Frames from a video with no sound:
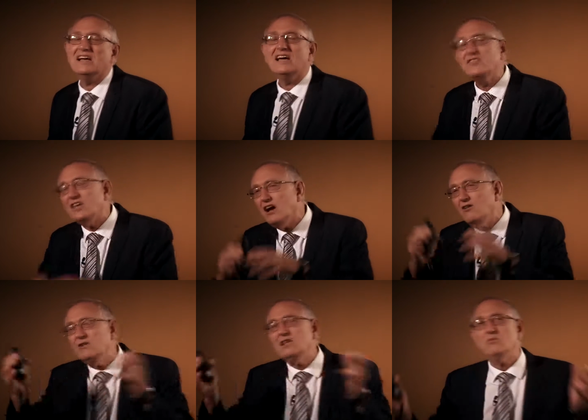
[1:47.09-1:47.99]
And the
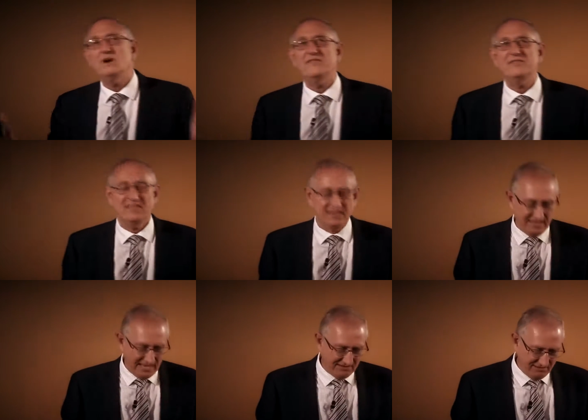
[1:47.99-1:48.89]
only one
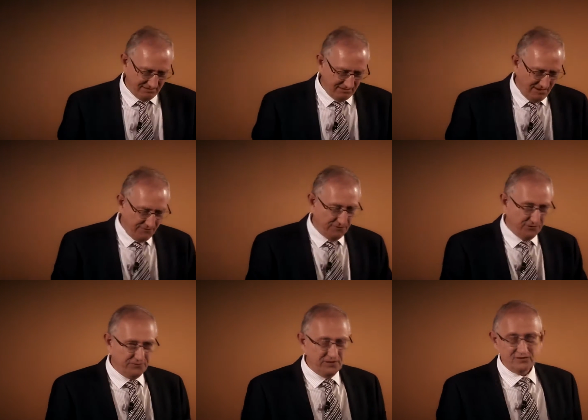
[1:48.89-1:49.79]
that
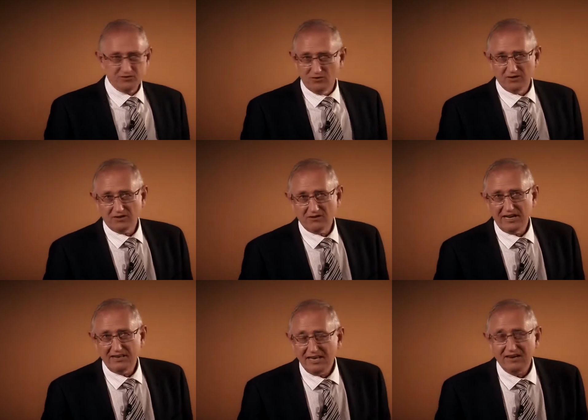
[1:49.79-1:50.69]
fulfills all the
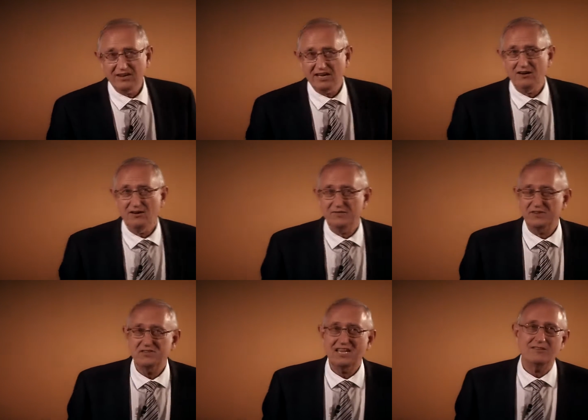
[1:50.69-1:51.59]
criteria of the
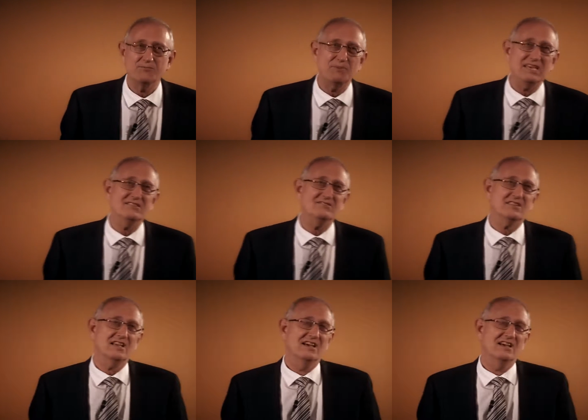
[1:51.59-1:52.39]
second beast